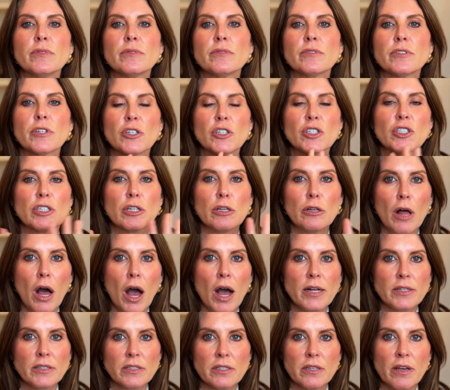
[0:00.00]
There's
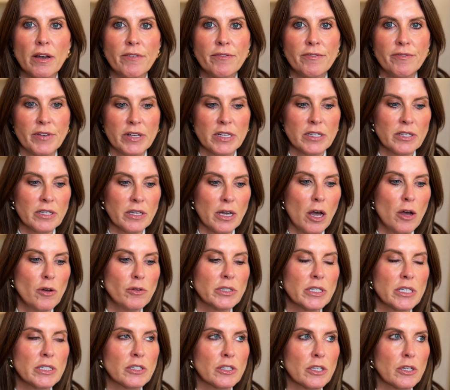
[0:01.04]
lots of
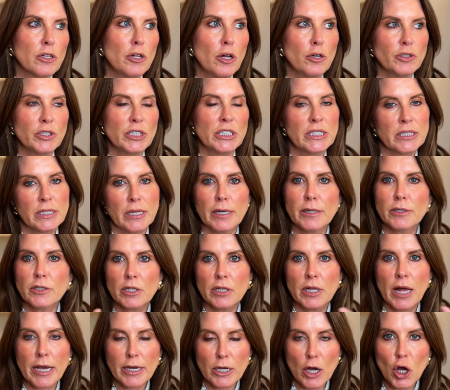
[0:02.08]
viscose. It's the closest thing to
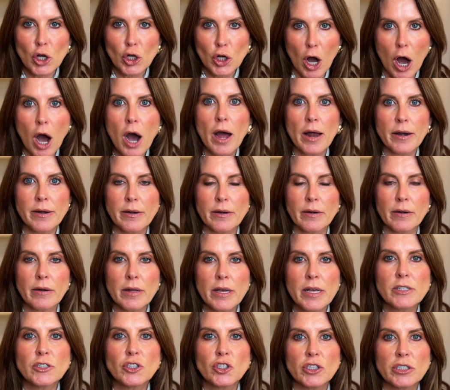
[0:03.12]
like a cotton.
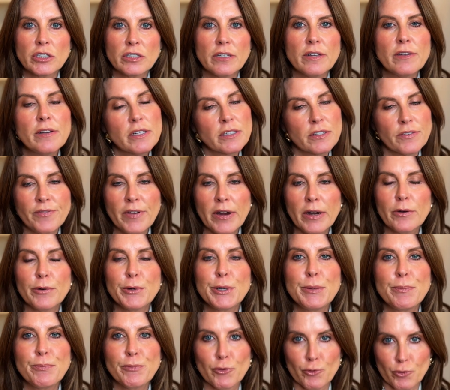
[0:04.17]
It's
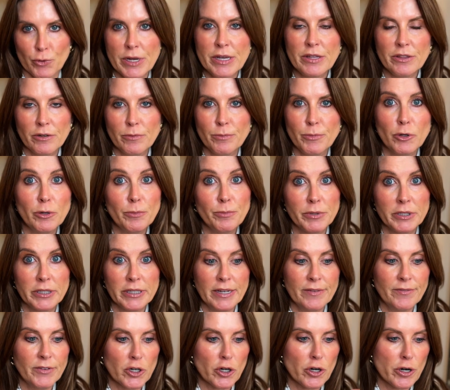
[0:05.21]
very breathable,
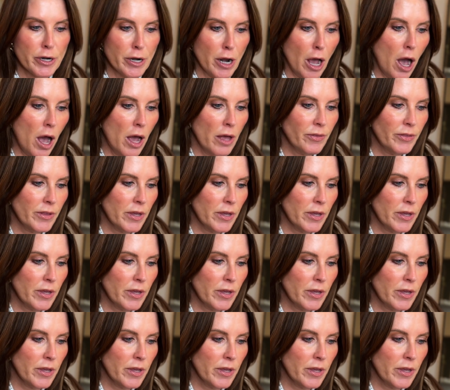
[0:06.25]
believe it or not.